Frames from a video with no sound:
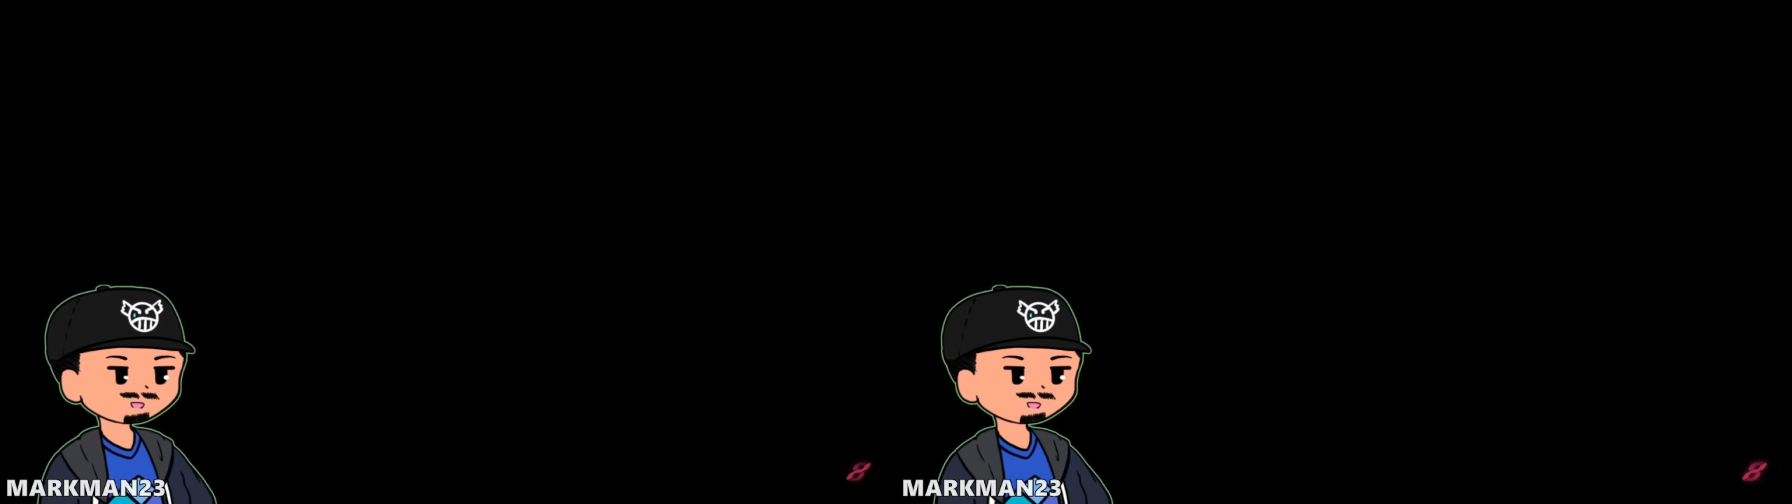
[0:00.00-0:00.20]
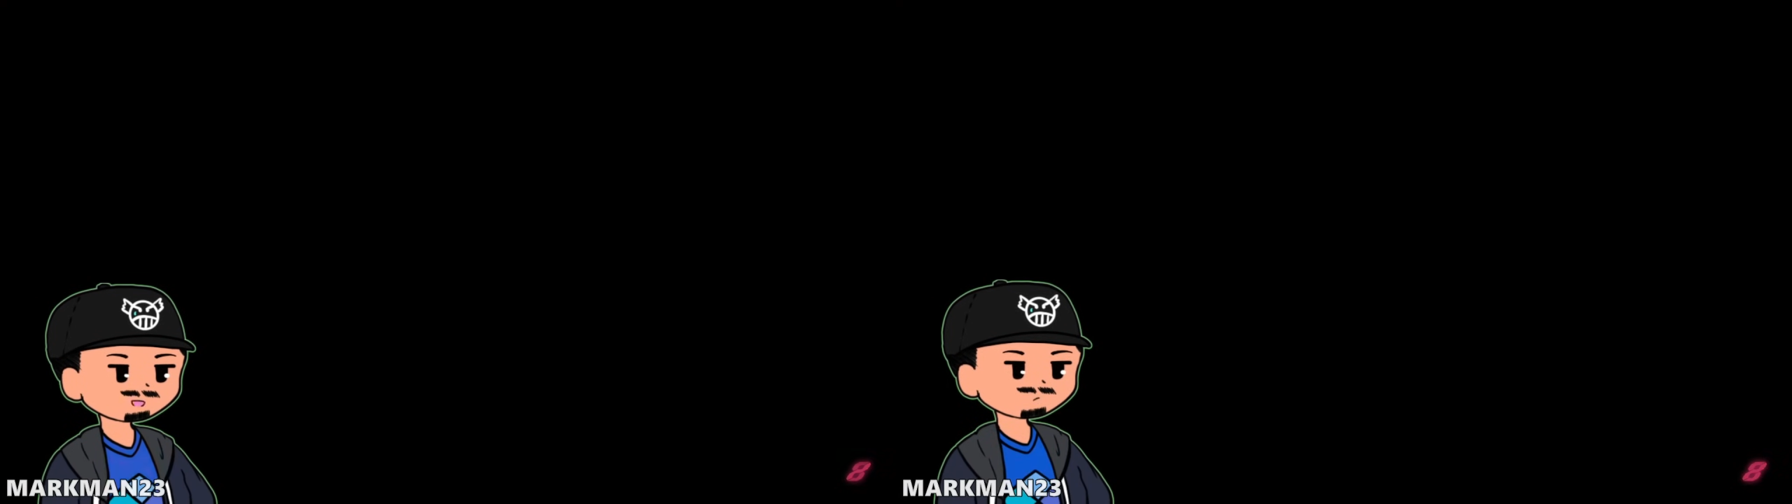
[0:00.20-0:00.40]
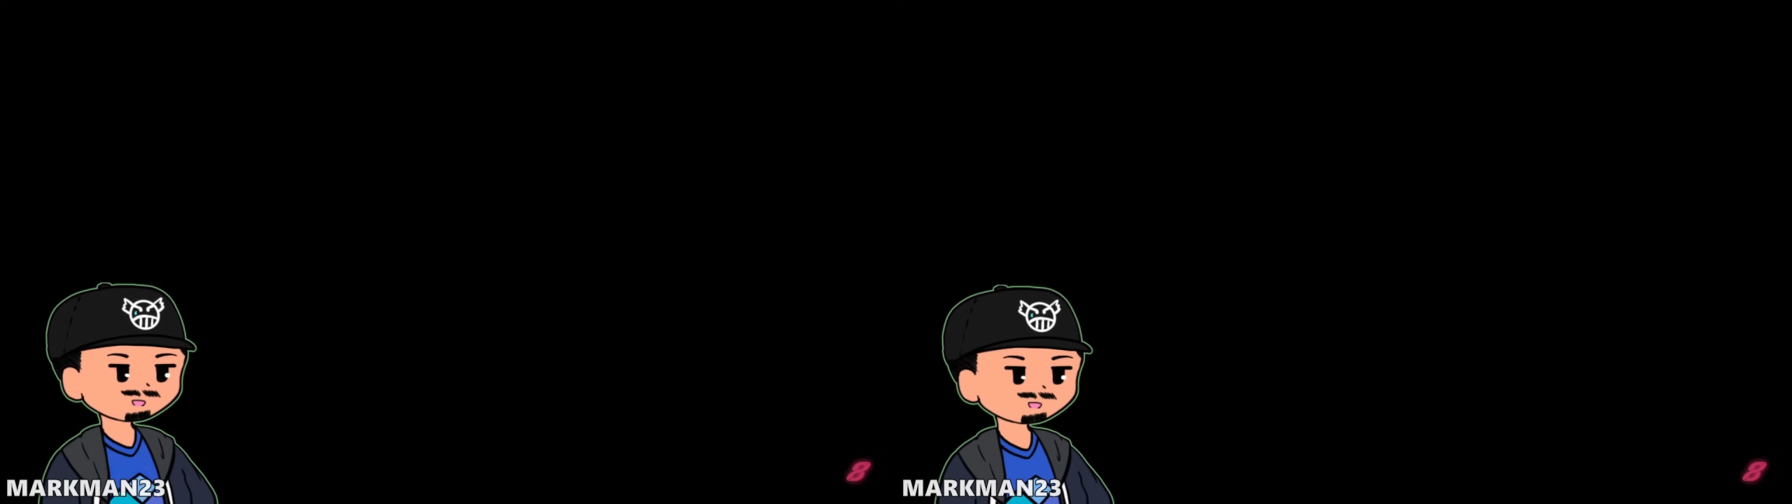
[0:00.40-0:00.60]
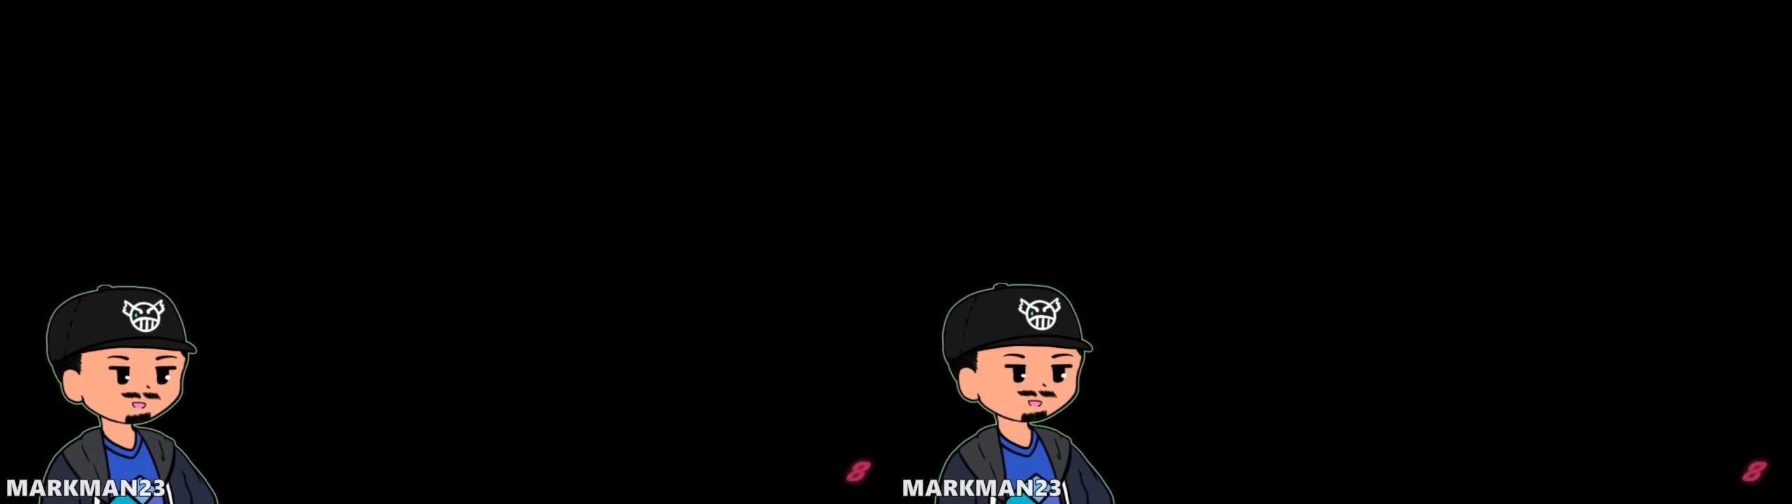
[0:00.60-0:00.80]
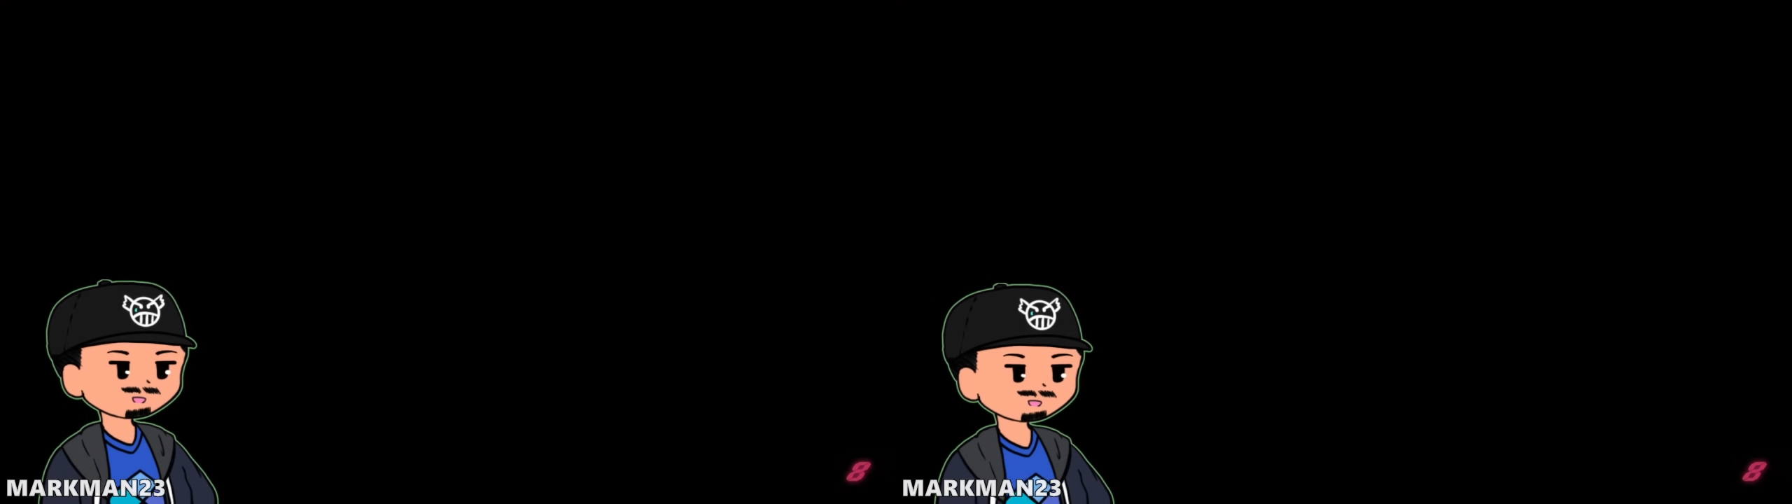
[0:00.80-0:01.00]
talk before we get
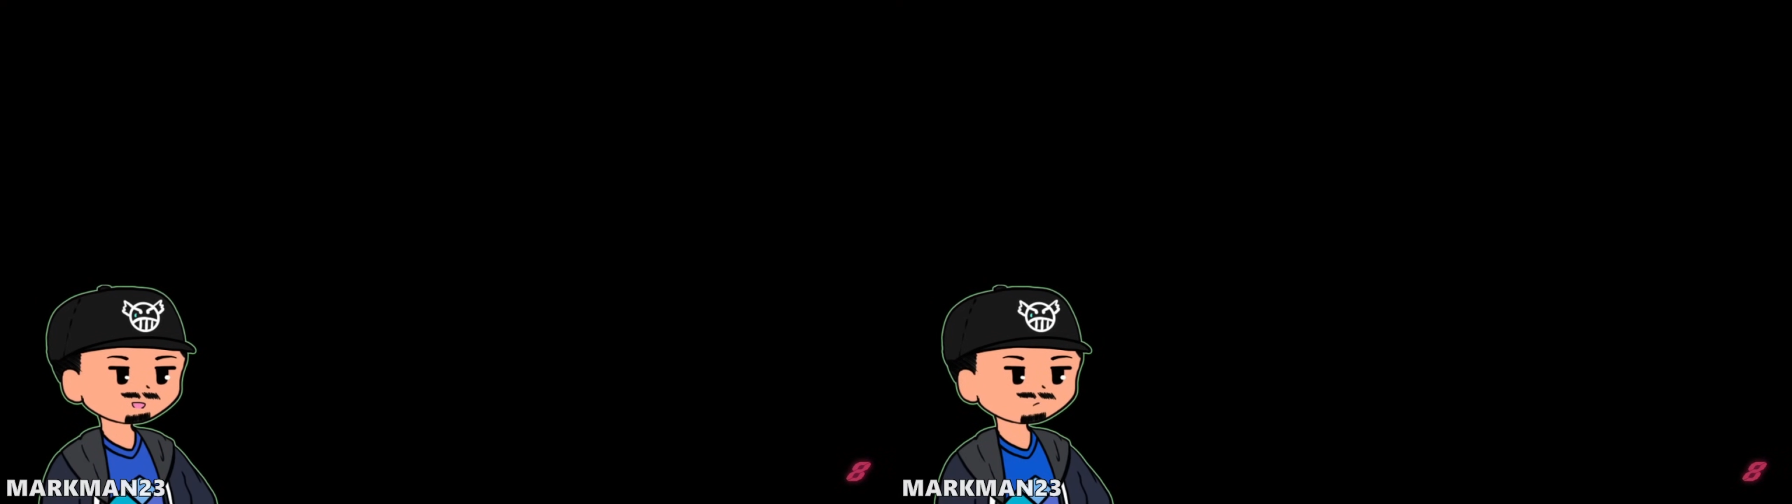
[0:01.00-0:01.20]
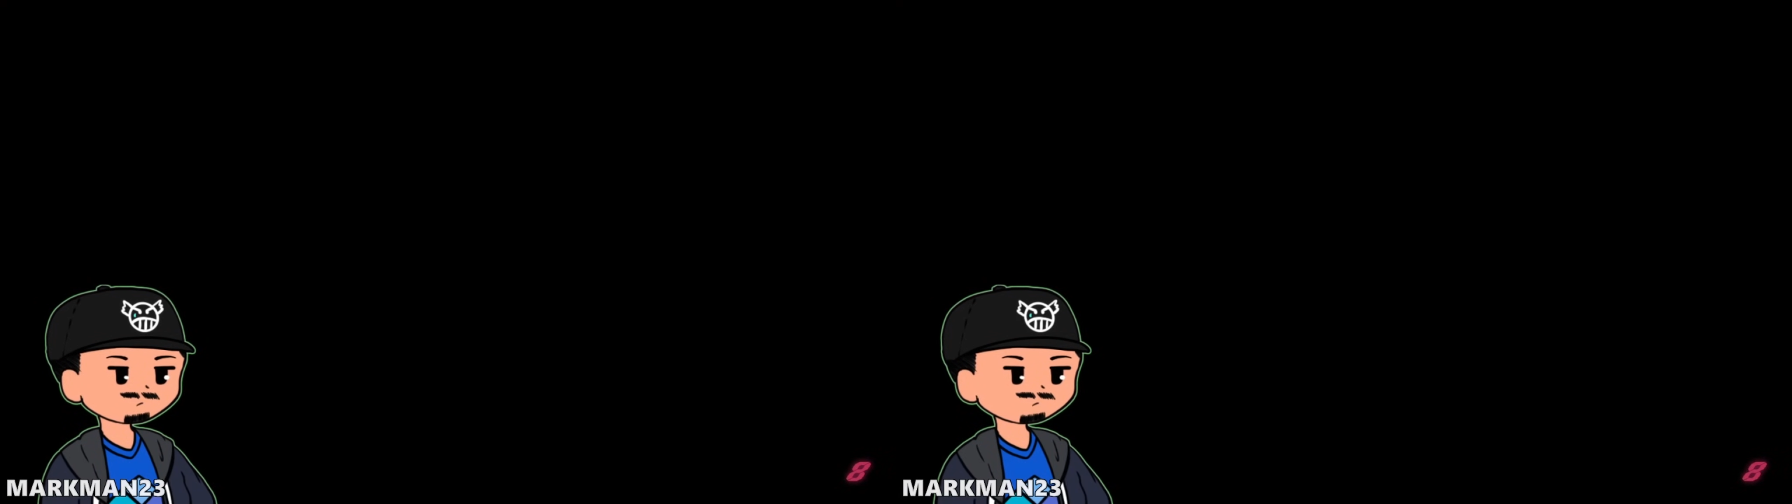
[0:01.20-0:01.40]
into the match?